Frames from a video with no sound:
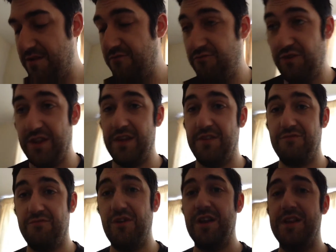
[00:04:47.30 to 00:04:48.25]
really,
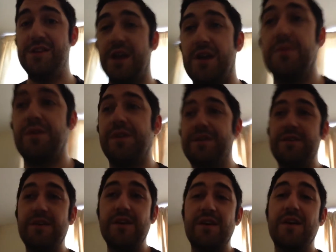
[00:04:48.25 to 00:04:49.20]
really genuine.
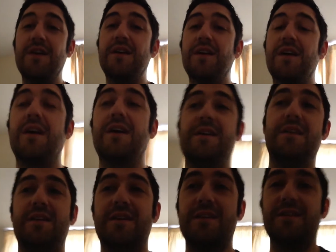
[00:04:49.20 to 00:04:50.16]

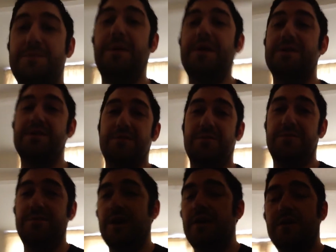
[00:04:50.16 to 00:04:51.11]
Especially,
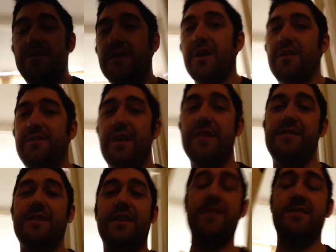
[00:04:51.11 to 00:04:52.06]
oh god,
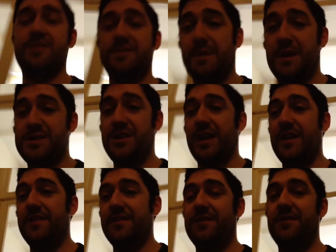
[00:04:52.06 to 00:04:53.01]
Tazzy like smashing it
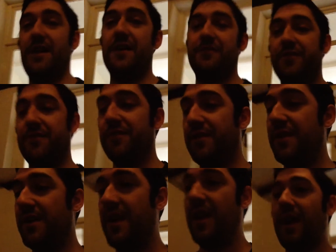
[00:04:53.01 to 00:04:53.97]
into the side of a
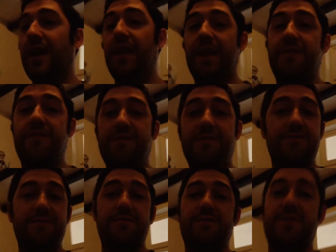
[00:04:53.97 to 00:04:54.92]
cliff
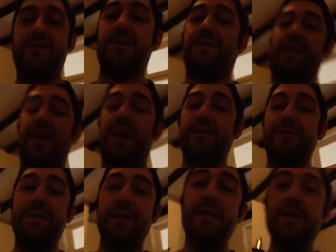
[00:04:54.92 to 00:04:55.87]
and stuff like that.
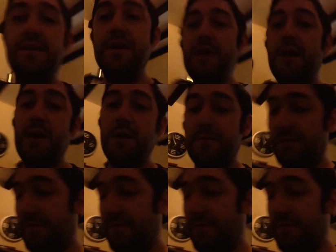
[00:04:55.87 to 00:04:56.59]
But